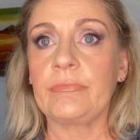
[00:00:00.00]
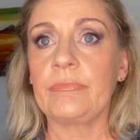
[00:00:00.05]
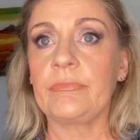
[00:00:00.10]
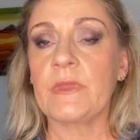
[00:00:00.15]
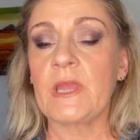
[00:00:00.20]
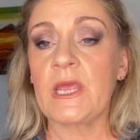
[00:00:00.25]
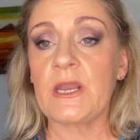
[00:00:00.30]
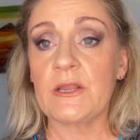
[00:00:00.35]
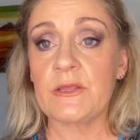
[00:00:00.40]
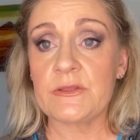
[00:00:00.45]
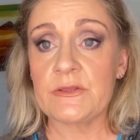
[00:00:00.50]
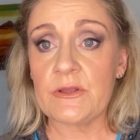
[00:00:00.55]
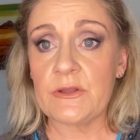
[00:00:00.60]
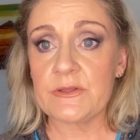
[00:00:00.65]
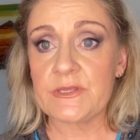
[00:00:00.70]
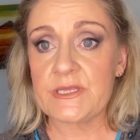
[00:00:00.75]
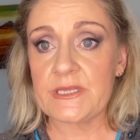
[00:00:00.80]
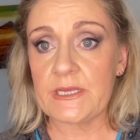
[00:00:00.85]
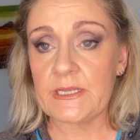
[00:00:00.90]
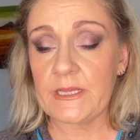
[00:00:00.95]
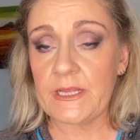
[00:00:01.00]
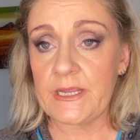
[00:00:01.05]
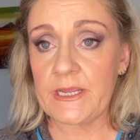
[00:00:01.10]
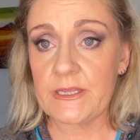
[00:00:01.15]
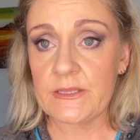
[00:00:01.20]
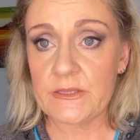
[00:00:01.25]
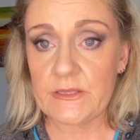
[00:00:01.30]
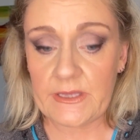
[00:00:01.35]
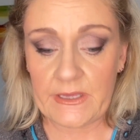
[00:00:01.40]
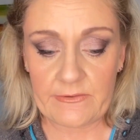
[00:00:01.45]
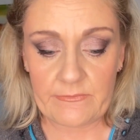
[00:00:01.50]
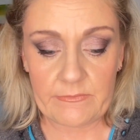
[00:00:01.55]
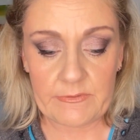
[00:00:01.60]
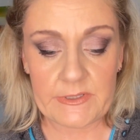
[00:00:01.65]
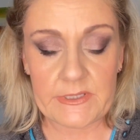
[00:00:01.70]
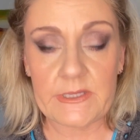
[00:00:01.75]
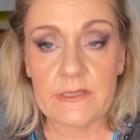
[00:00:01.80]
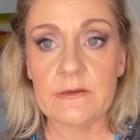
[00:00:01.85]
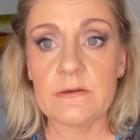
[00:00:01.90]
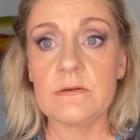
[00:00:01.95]
And it's not settling into every
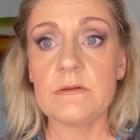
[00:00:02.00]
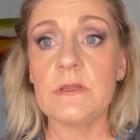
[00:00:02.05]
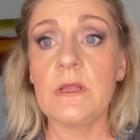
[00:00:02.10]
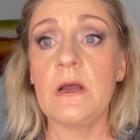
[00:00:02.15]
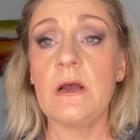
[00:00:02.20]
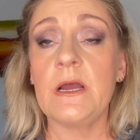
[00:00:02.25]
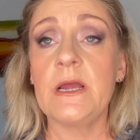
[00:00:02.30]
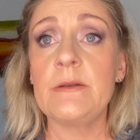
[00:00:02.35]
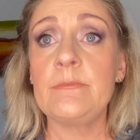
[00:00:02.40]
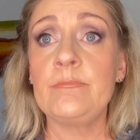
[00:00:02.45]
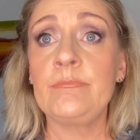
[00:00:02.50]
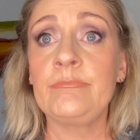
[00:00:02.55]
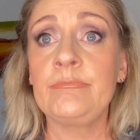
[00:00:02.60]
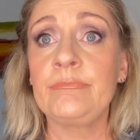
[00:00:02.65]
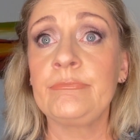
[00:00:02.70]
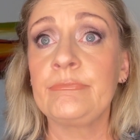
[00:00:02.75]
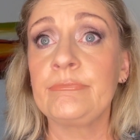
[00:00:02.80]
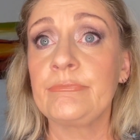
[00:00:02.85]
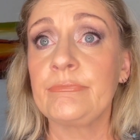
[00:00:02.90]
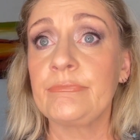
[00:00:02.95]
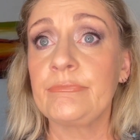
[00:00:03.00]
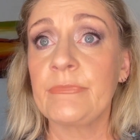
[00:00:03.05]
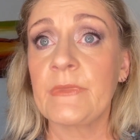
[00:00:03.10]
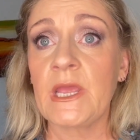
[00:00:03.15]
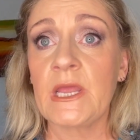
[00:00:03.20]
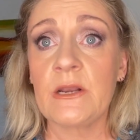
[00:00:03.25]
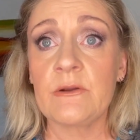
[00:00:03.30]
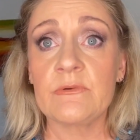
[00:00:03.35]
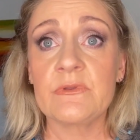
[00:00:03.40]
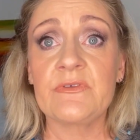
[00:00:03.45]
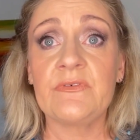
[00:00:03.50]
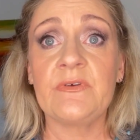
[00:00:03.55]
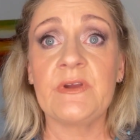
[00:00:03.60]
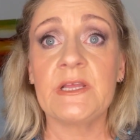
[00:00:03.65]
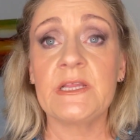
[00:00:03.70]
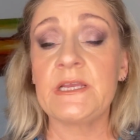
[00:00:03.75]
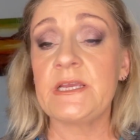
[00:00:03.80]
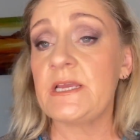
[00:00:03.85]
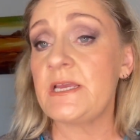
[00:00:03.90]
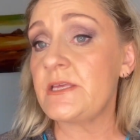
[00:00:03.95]
single line. And it was
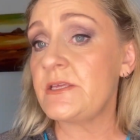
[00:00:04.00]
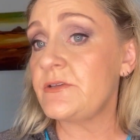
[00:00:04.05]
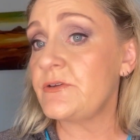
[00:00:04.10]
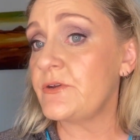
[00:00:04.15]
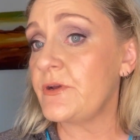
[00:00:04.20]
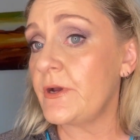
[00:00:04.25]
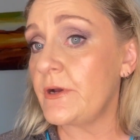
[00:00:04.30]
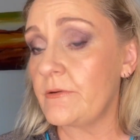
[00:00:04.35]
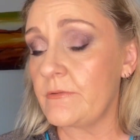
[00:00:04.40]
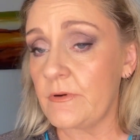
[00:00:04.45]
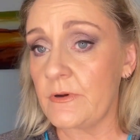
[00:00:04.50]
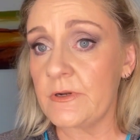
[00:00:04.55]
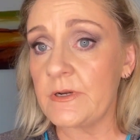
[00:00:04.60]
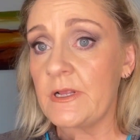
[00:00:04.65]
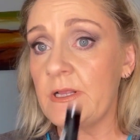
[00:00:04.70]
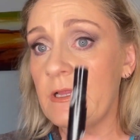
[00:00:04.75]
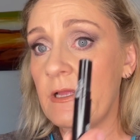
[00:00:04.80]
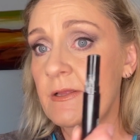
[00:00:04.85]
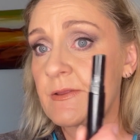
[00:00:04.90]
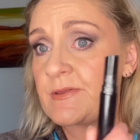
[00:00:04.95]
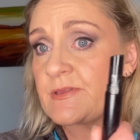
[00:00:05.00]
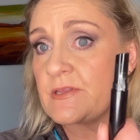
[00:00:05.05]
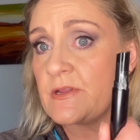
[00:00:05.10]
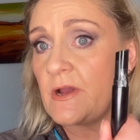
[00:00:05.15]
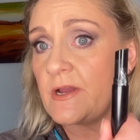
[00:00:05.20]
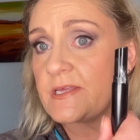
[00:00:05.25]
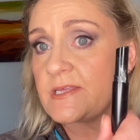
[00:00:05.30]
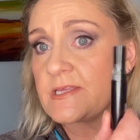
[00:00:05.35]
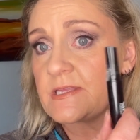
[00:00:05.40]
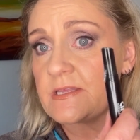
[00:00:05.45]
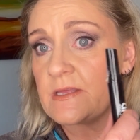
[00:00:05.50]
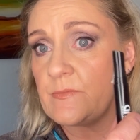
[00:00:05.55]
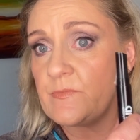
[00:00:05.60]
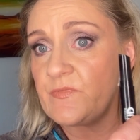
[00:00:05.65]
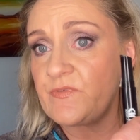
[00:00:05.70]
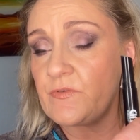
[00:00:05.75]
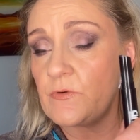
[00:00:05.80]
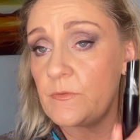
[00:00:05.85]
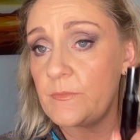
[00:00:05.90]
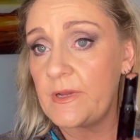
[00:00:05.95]
fairly easy to go on. I like this nice slim
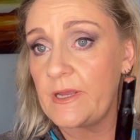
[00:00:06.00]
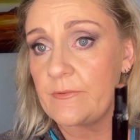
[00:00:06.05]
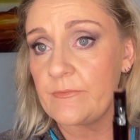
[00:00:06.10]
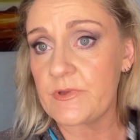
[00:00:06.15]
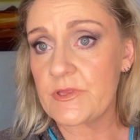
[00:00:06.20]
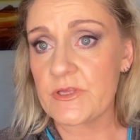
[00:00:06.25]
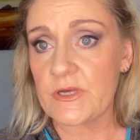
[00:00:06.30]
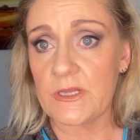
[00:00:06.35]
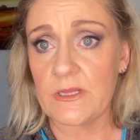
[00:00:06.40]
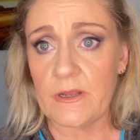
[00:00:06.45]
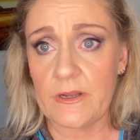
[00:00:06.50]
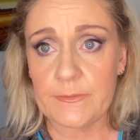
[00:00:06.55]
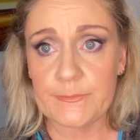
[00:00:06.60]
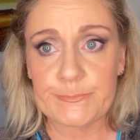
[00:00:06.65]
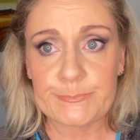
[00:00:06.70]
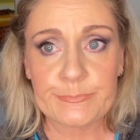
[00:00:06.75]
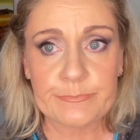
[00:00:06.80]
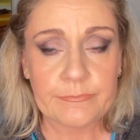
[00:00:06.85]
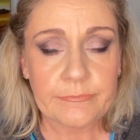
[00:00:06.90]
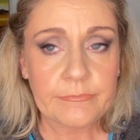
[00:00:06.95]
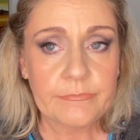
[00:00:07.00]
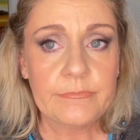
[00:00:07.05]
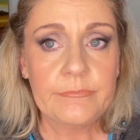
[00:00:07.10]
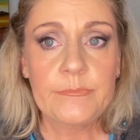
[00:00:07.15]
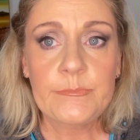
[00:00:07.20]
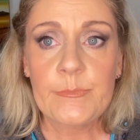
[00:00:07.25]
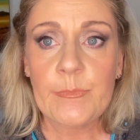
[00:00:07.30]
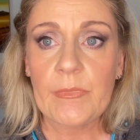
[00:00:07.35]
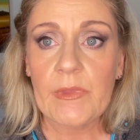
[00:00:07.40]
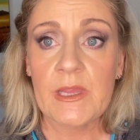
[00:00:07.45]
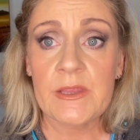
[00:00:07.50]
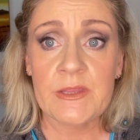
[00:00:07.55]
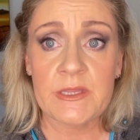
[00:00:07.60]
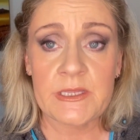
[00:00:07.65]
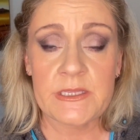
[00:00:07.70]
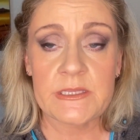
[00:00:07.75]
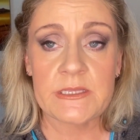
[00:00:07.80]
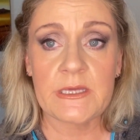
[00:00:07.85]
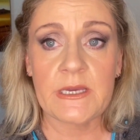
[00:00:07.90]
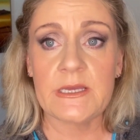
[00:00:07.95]
format, which I like
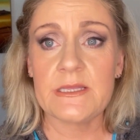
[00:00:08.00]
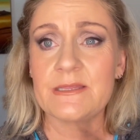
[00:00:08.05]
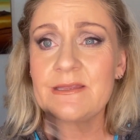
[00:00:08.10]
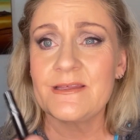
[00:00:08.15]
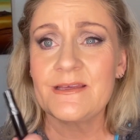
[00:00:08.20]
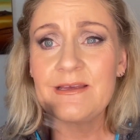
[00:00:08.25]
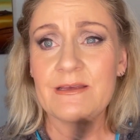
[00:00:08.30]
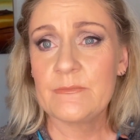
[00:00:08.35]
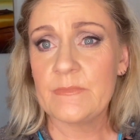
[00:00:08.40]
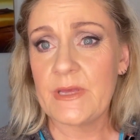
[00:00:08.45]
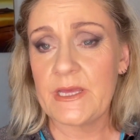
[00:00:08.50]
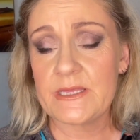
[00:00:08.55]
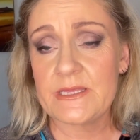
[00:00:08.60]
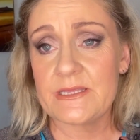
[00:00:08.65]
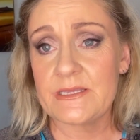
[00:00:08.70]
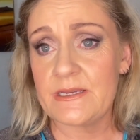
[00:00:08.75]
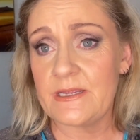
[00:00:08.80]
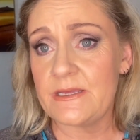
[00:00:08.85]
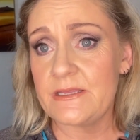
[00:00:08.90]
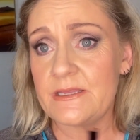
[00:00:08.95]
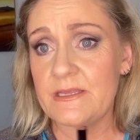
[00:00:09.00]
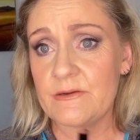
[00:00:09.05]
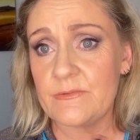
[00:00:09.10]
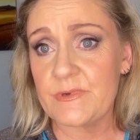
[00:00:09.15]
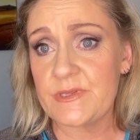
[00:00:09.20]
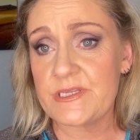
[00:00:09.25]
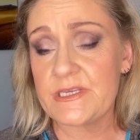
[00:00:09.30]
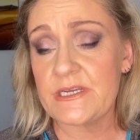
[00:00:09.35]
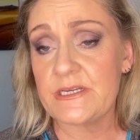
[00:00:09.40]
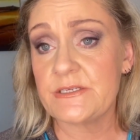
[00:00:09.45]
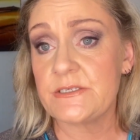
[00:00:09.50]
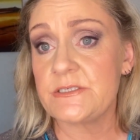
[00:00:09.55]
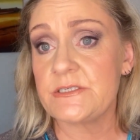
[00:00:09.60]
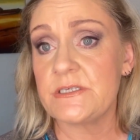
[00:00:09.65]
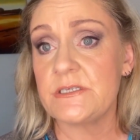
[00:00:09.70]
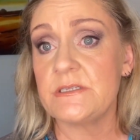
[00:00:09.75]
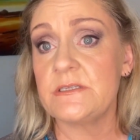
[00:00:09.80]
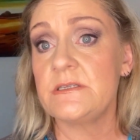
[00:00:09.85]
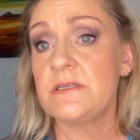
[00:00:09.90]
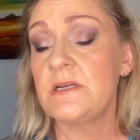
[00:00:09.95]
these days. Makes it easier with
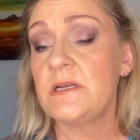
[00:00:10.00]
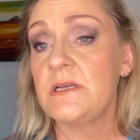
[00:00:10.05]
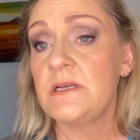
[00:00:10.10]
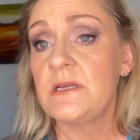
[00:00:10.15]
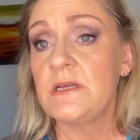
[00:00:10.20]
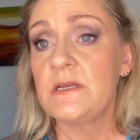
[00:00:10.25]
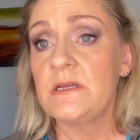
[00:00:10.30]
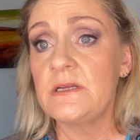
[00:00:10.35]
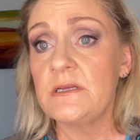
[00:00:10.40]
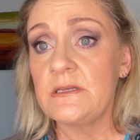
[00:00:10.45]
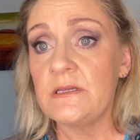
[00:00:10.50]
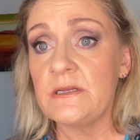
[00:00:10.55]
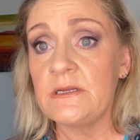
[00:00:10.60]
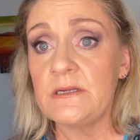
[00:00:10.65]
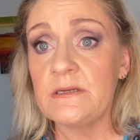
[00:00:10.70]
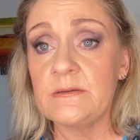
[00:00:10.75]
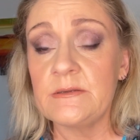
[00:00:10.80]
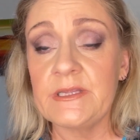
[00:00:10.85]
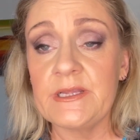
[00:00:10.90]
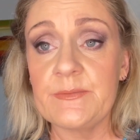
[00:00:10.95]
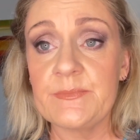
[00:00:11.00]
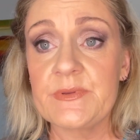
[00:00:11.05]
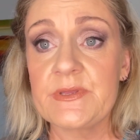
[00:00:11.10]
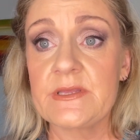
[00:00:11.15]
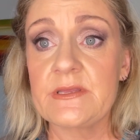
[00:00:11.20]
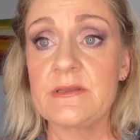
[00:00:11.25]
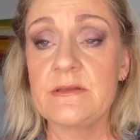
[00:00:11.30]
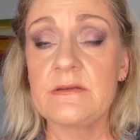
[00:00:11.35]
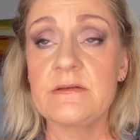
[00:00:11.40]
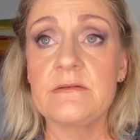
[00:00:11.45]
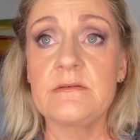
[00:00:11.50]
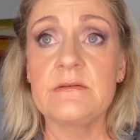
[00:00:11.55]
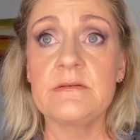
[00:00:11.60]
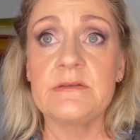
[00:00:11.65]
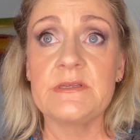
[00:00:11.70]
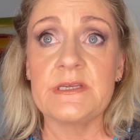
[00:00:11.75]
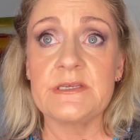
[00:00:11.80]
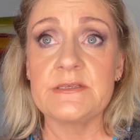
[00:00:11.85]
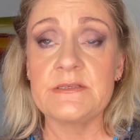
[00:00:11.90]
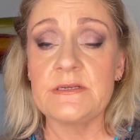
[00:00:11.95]
textured lips,
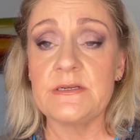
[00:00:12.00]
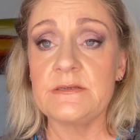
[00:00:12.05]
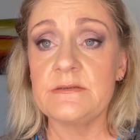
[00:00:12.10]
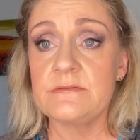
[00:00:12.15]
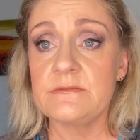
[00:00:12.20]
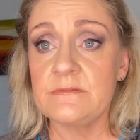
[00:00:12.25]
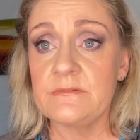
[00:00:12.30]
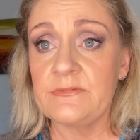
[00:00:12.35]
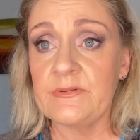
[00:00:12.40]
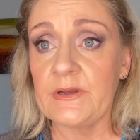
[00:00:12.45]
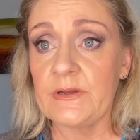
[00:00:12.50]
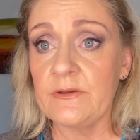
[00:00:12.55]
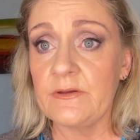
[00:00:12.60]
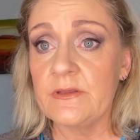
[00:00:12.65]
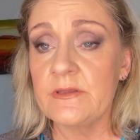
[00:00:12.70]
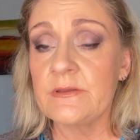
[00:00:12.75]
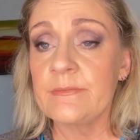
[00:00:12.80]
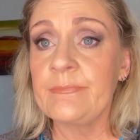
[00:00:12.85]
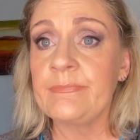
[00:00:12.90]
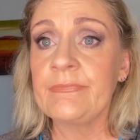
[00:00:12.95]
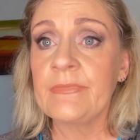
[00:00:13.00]
doesn't it, folks?